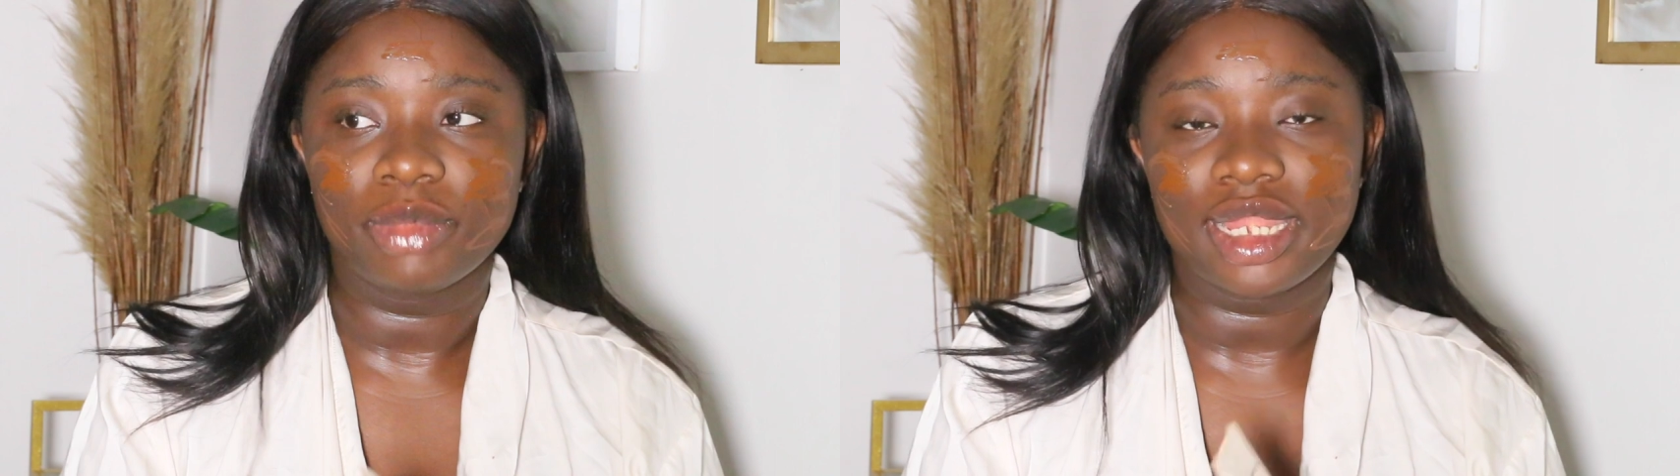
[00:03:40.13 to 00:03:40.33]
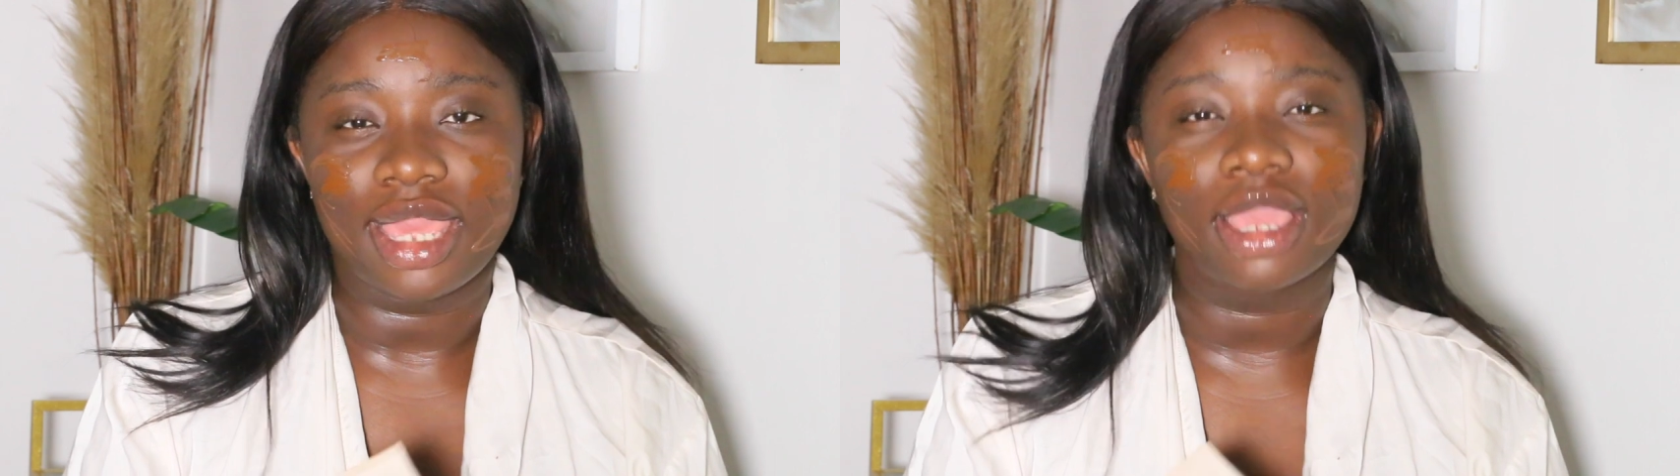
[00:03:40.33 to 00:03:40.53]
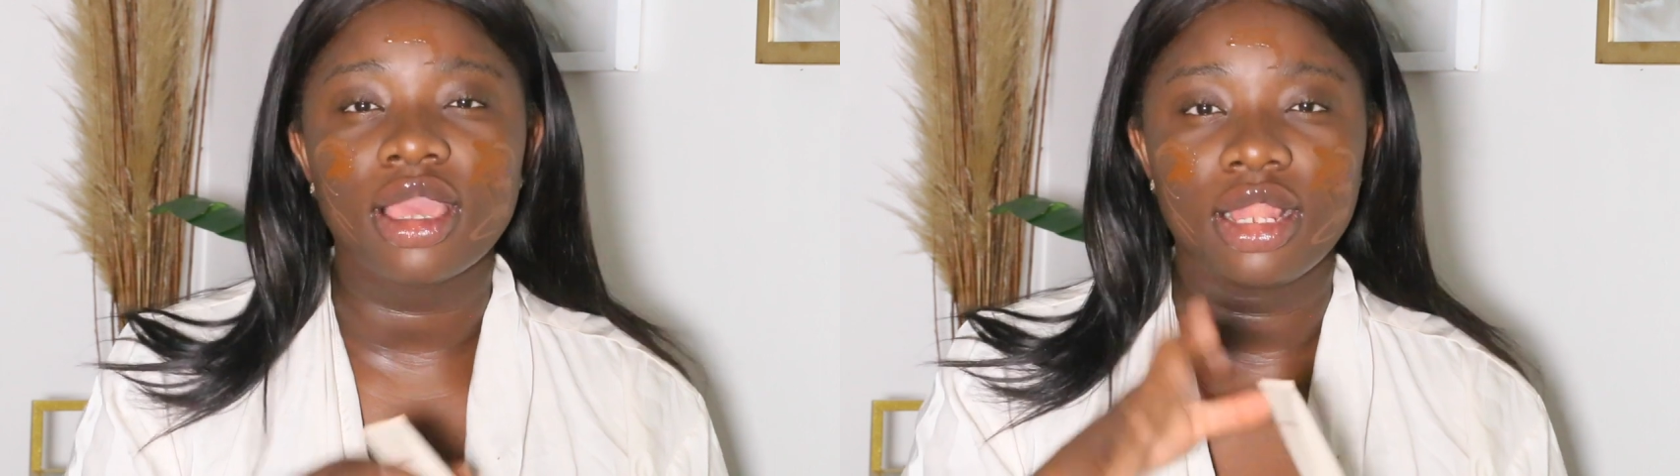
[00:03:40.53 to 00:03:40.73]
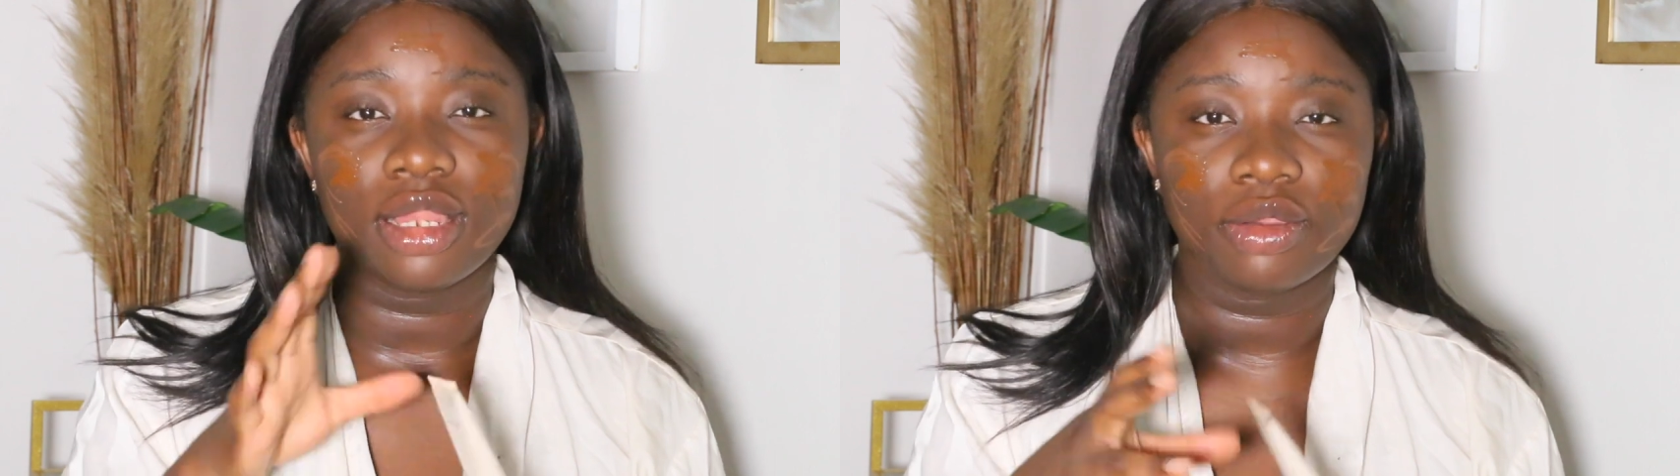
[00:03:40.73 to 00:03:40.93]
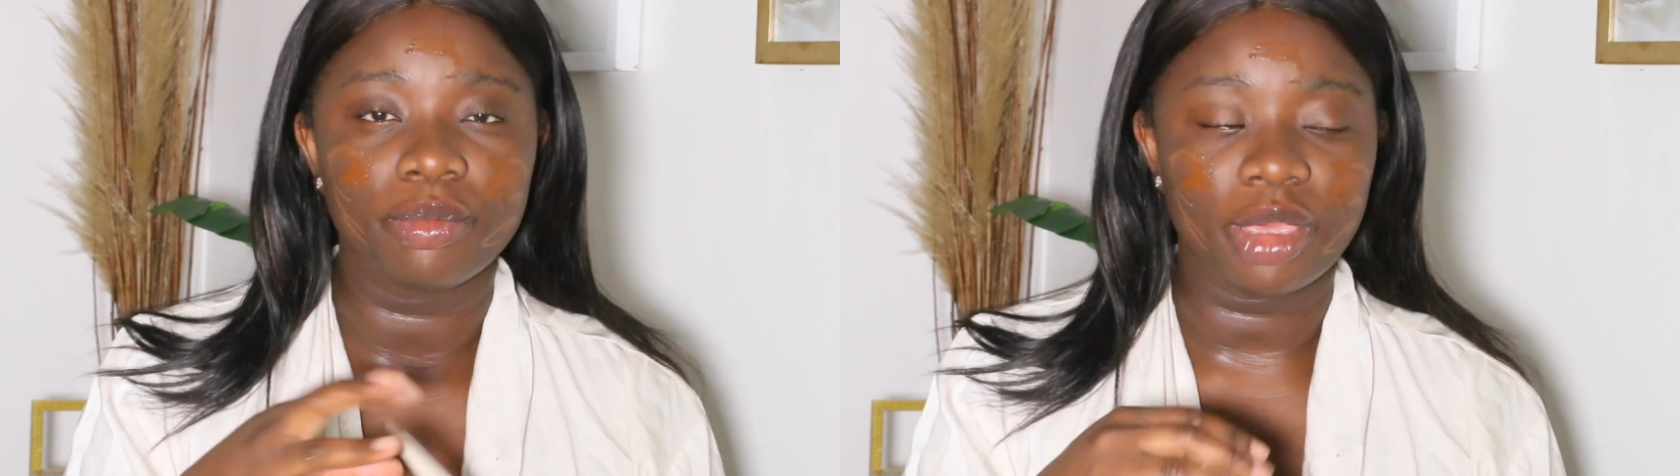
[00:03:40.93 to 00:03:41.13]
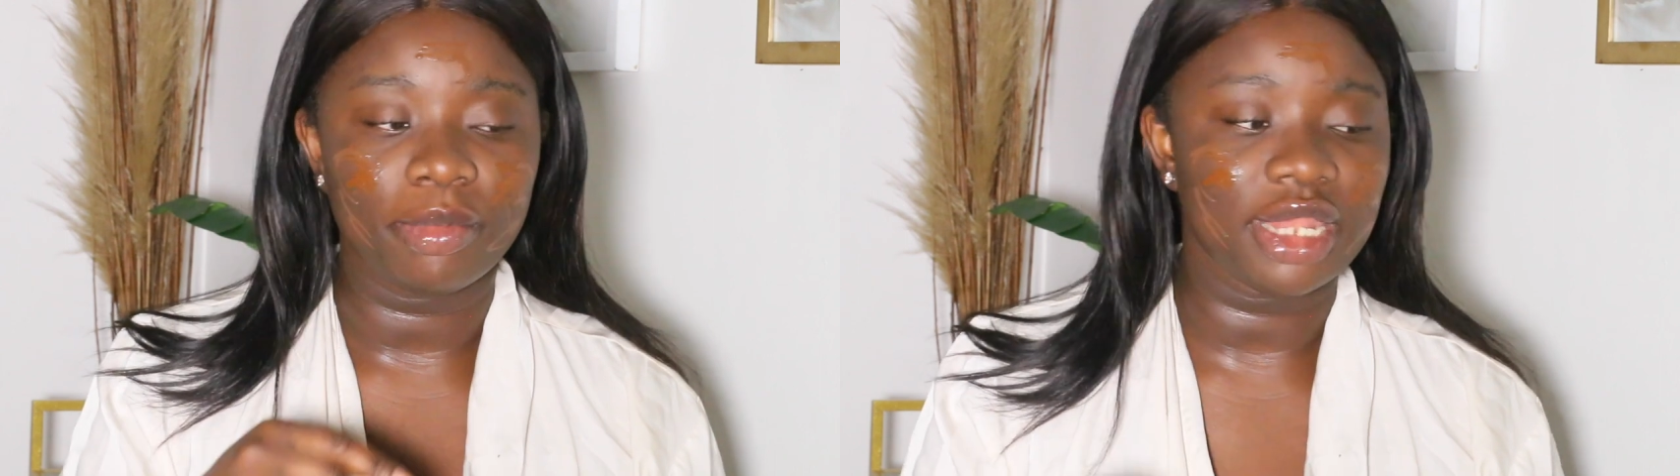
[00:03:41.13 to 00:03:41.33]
my neck a little bit.